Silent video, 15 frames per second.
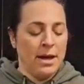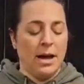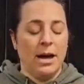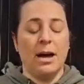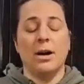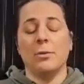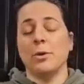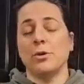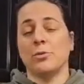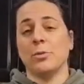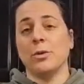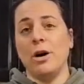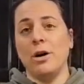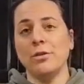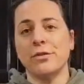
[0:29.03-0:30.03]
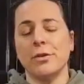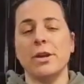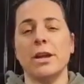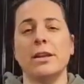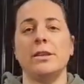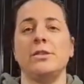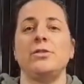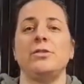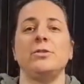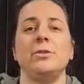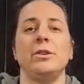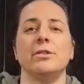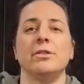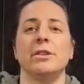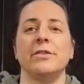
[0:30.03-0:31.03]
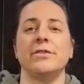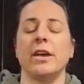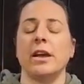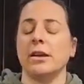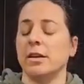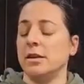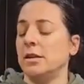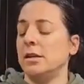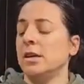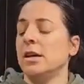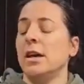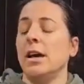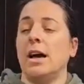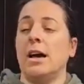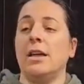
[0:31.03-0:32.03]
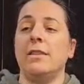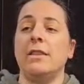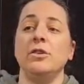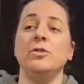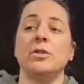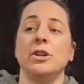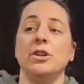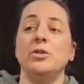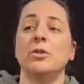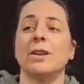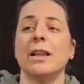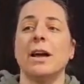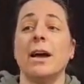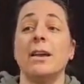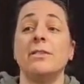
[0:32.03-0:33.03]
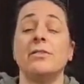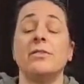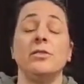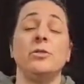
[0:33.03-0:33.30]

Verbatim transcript: uh, which we'll also get into here in a second, uh, that you can utilize.